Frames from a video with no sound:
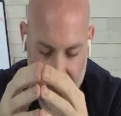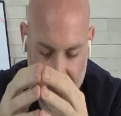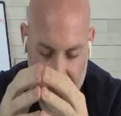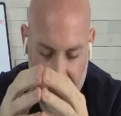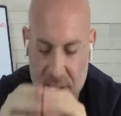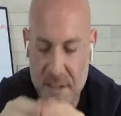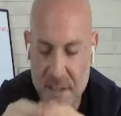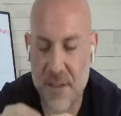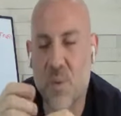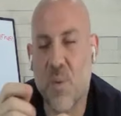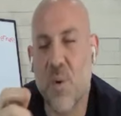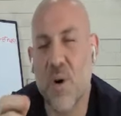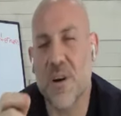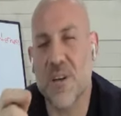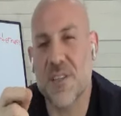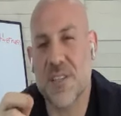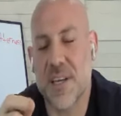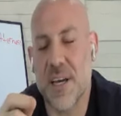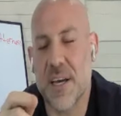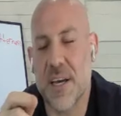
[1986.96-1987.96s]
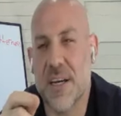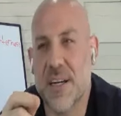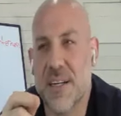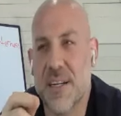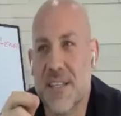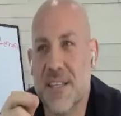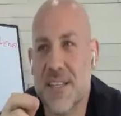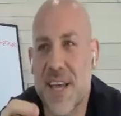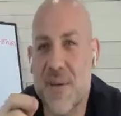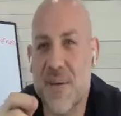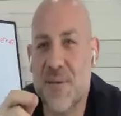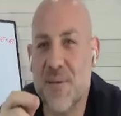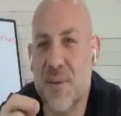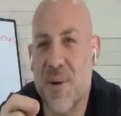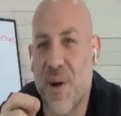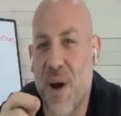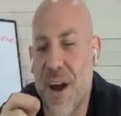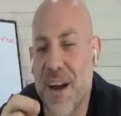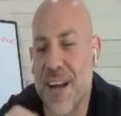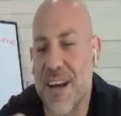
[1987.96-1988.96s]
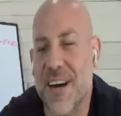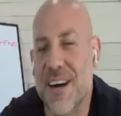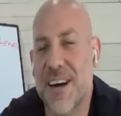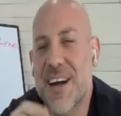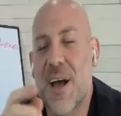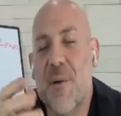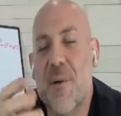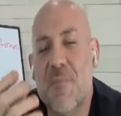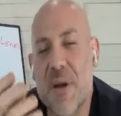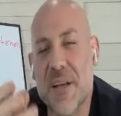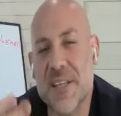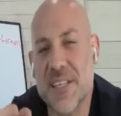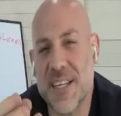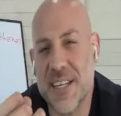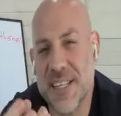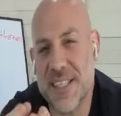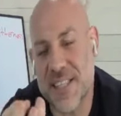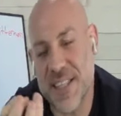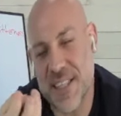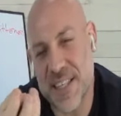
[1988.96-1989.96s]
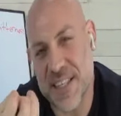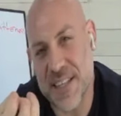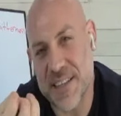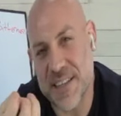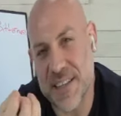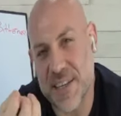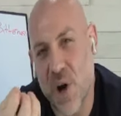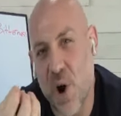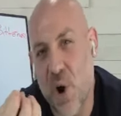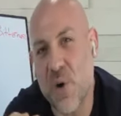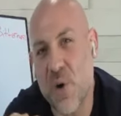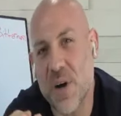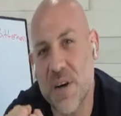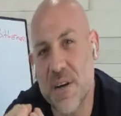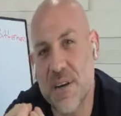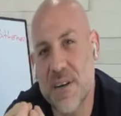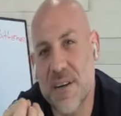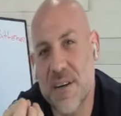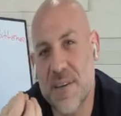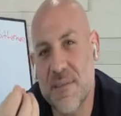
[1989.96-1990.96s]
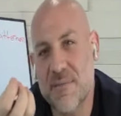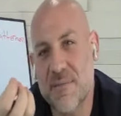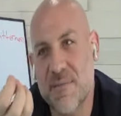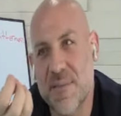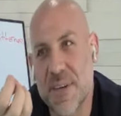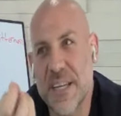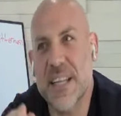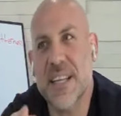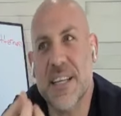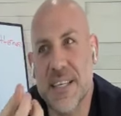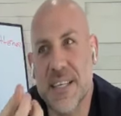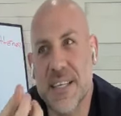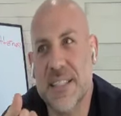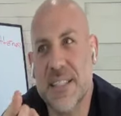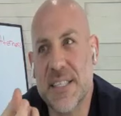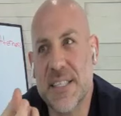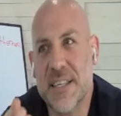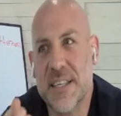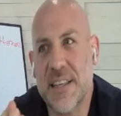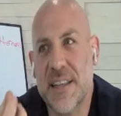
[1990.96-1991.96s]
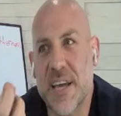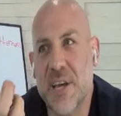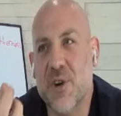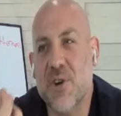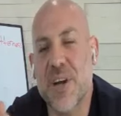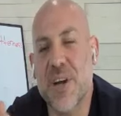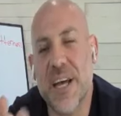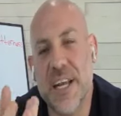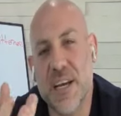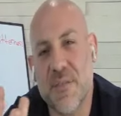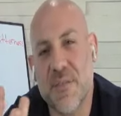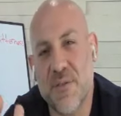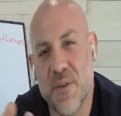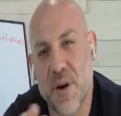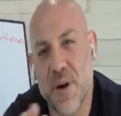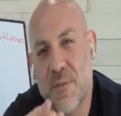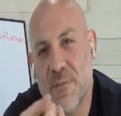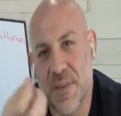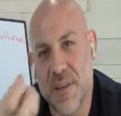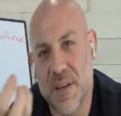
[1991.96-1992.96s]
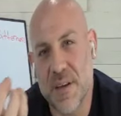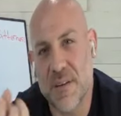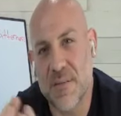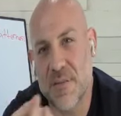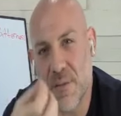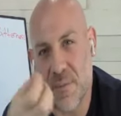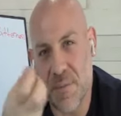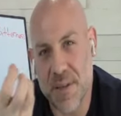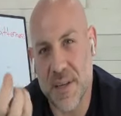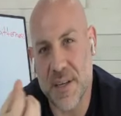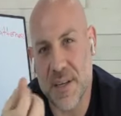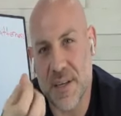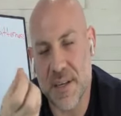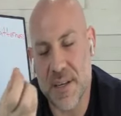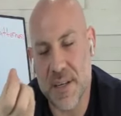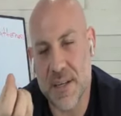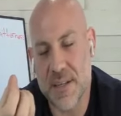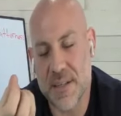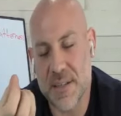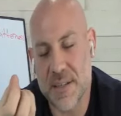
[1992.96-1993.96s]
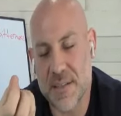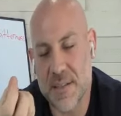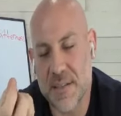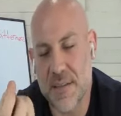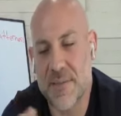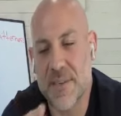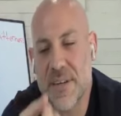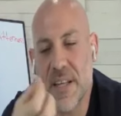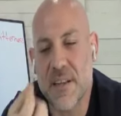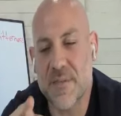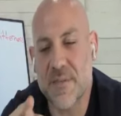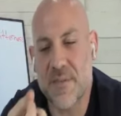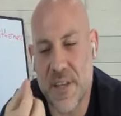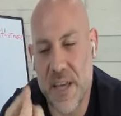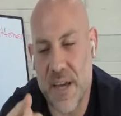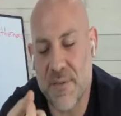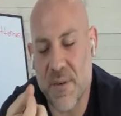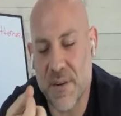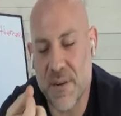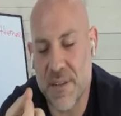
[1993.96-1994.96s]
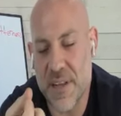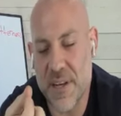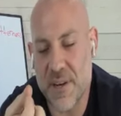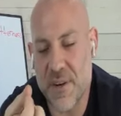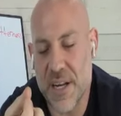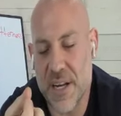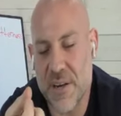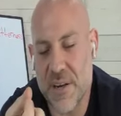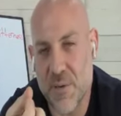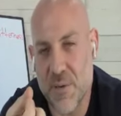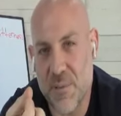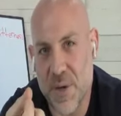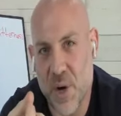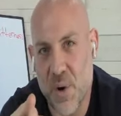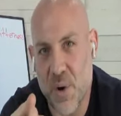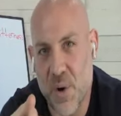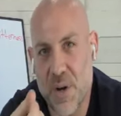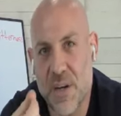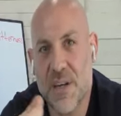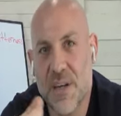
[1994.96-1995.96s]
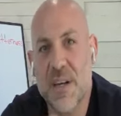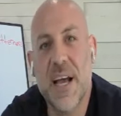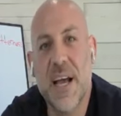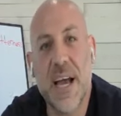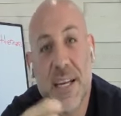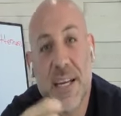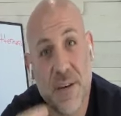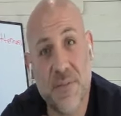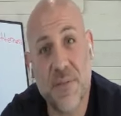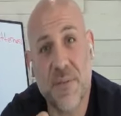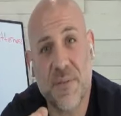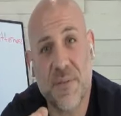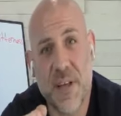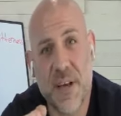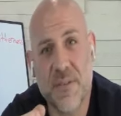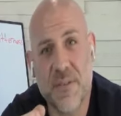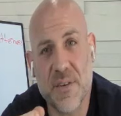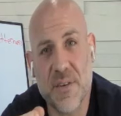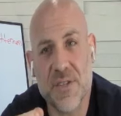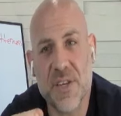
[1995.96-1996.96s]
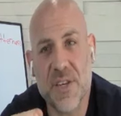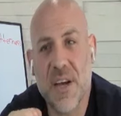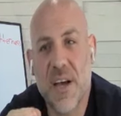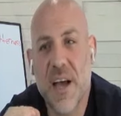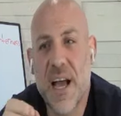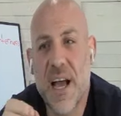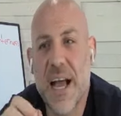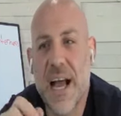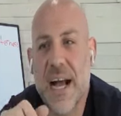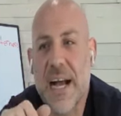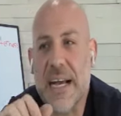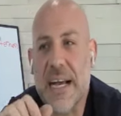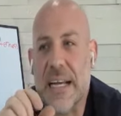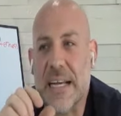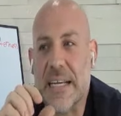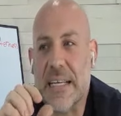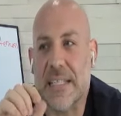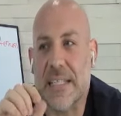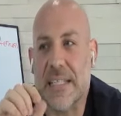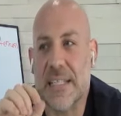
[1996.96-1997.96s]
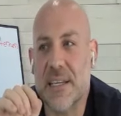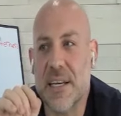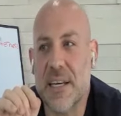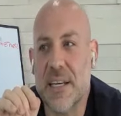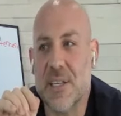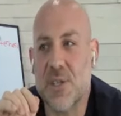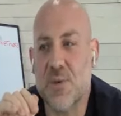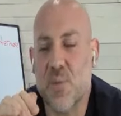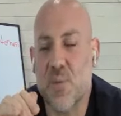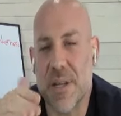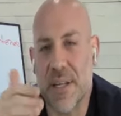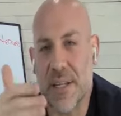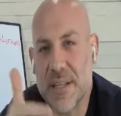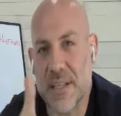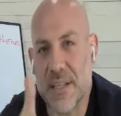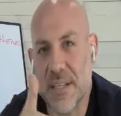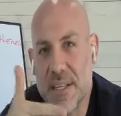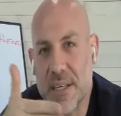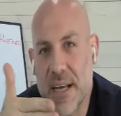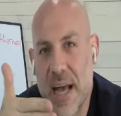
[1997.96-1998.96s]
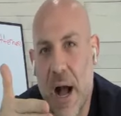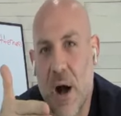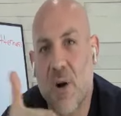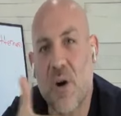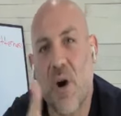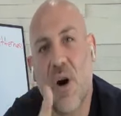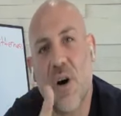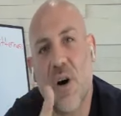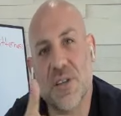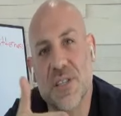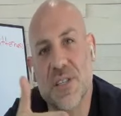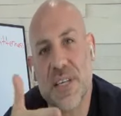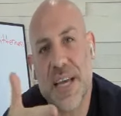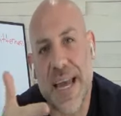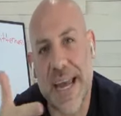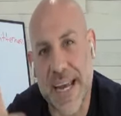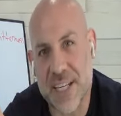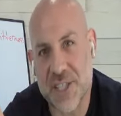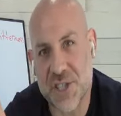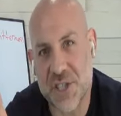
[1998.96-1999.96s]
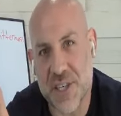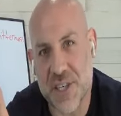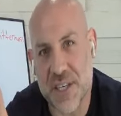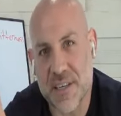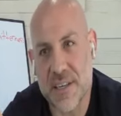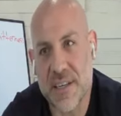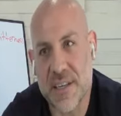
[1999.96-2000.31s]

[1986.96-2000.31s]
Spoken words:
The word escapes me right now. Basically, it's the oak vanillins that you're getting from the vanilla flavor that you're getting from the oak, and different flavors is when the alcohol is aging.